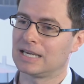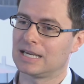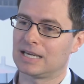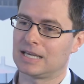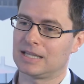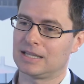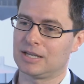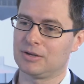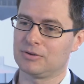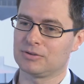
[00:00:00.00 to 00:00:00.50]

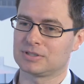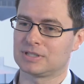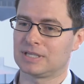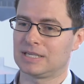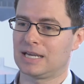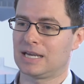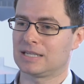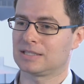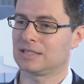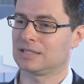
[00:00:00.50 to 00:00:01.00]
And then you can
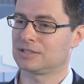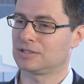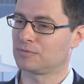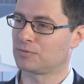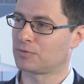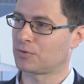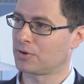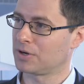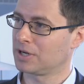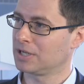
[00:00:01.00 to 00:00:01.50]
say as a
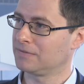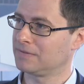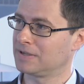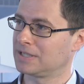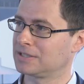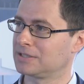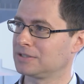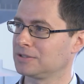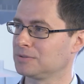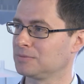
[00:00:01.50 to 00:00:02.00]
foreign
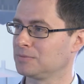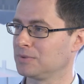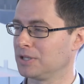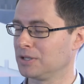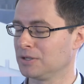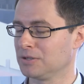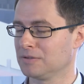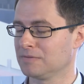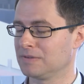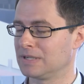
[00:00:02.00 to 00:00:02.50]
investor,
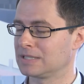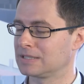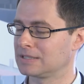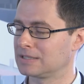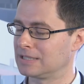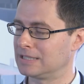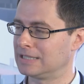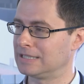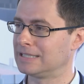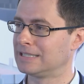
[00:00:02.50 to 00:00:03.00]
whether you
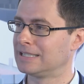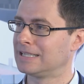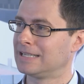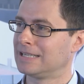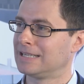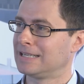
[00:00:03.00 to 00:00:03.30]
invest in